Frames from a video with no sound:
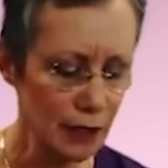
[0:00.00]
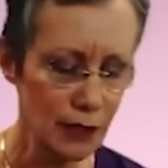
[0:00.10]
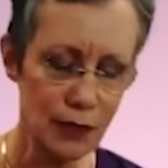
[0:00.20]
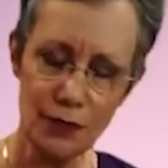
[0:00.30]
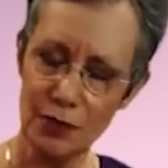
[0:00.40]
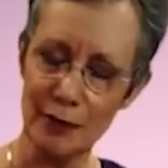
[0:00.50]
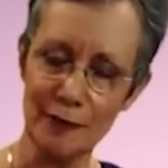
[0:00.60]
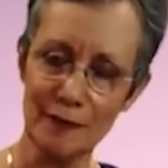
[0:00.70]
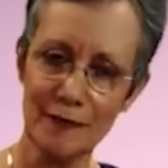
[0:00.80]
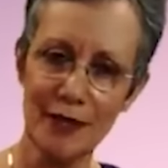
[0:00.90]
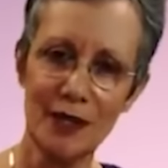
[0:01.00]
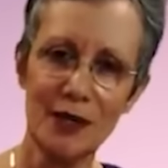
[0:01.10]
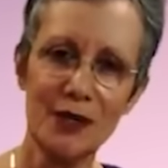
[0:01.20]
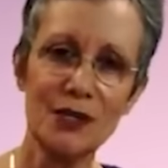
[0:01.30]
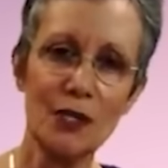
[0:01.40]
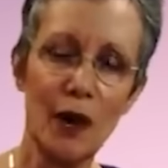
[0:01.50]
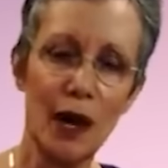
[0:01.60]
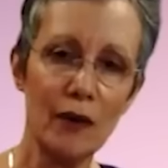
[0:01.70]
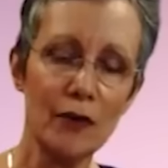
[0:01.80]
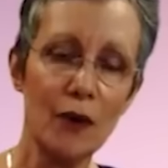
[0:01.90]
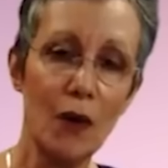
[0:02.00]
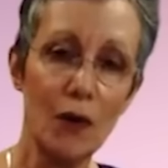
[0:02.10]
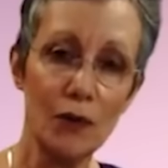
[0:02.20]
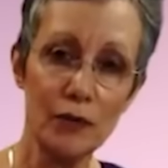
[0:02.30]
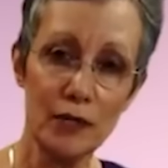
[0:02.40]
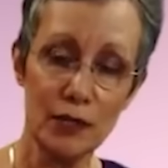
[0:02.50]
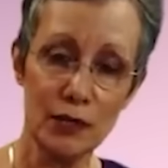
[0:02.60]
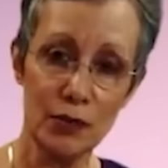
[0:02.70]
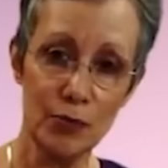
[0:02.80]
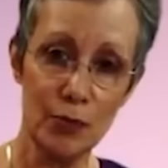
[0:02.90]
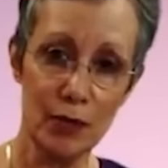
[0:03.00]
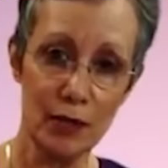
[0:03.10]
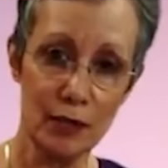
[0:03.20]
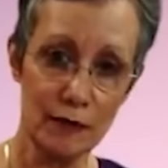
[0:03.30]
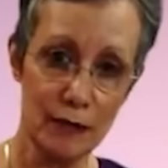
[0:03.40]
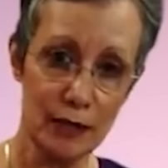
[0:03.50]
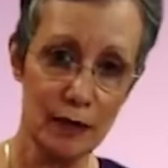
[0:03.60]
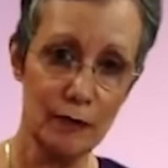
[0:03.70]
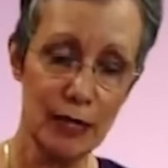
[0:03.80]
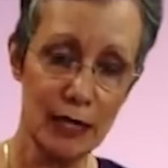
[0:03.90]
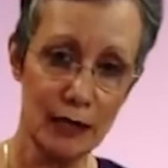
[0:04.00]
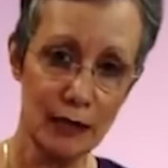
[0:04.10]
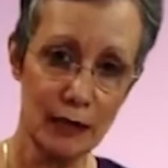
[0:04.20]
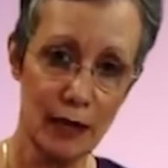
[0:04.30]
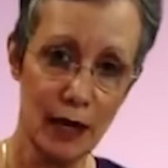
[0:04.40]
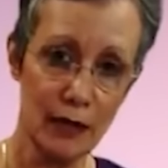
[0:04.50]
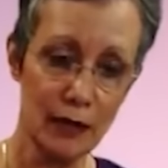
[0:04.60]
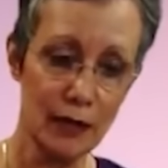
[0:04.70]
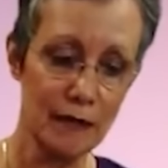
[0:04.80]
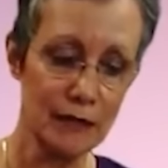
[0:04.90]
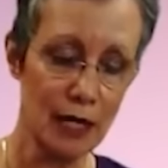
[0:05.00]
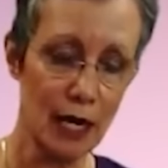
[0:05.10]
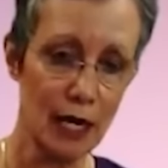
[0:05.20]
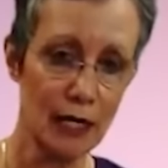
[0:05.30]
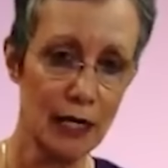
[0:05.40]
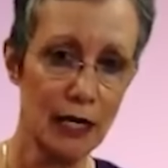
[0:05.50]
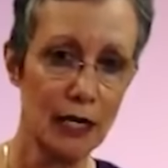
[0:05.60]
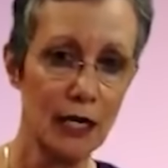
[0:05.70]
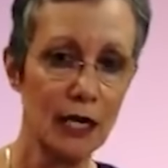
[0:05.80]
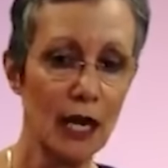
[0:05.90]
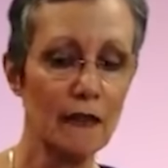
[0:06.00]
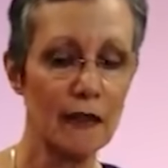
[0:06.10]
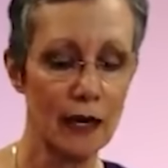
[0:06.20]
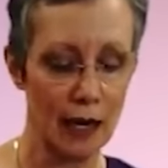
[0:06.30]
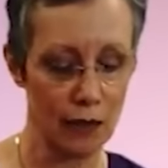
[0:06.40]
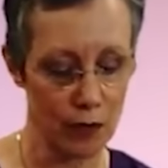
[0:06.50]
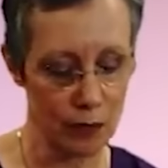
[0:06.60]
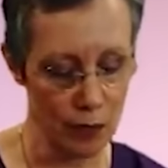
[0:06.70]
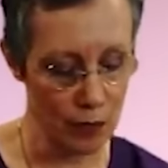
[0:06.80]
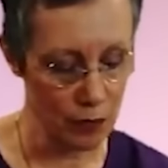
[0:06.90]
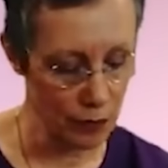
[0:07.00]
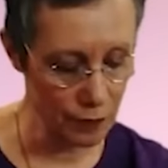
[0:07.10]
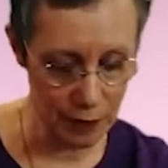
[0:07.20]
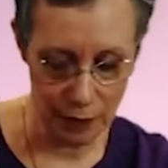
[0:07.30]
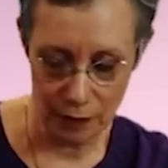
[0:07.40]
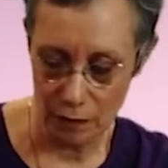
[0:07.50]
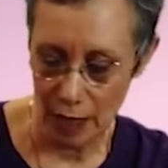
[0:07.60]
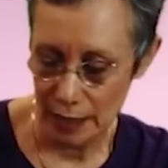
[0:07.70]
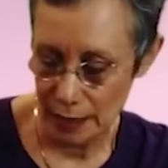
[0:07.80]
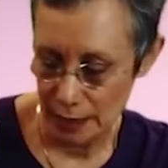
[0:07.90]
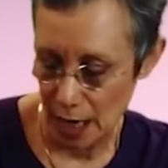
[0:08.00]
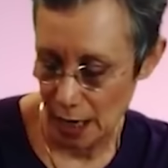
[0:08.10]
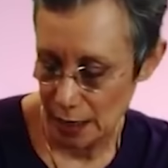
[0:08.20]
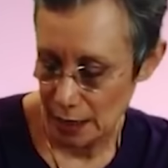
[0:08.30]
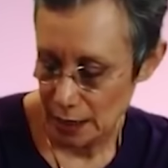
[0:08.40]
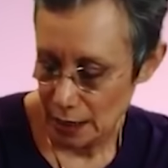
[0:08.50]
Excuse me. So I would hold these 2 points for a little bit on her left side, and then I would move to the right side.